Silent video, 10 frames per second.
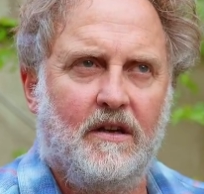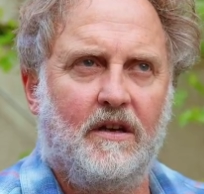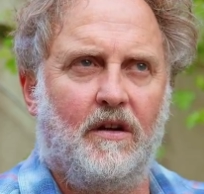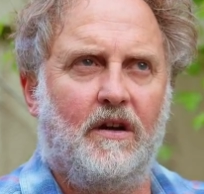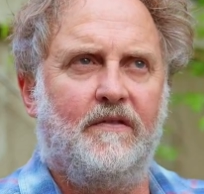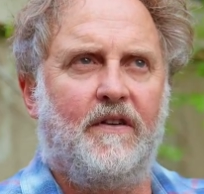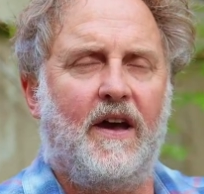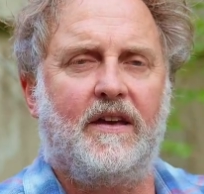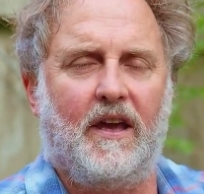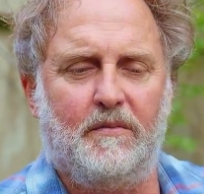If
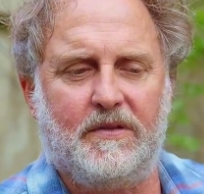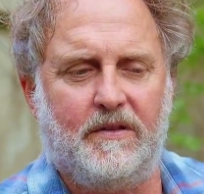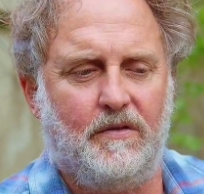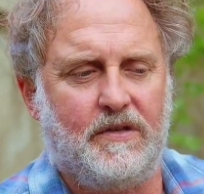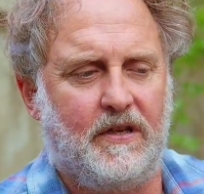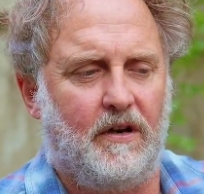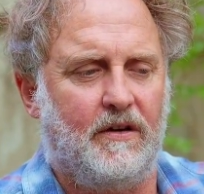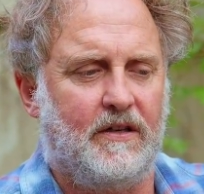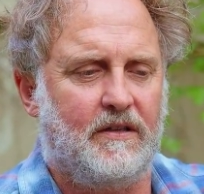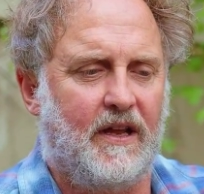I came to the
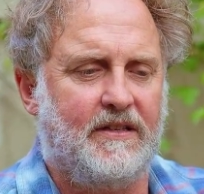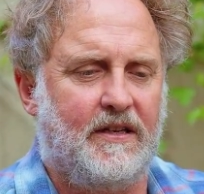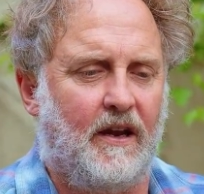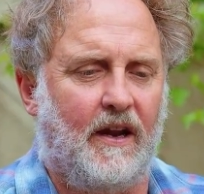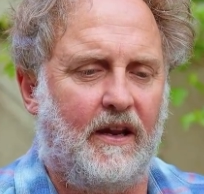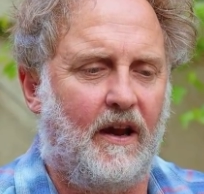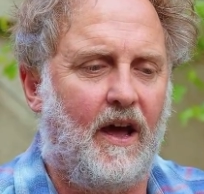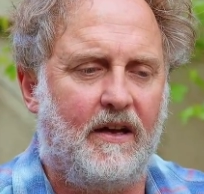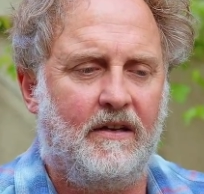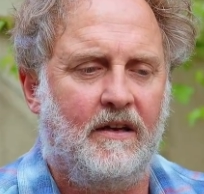Roussillon in
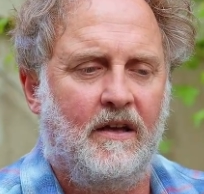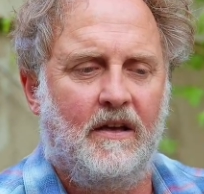1999,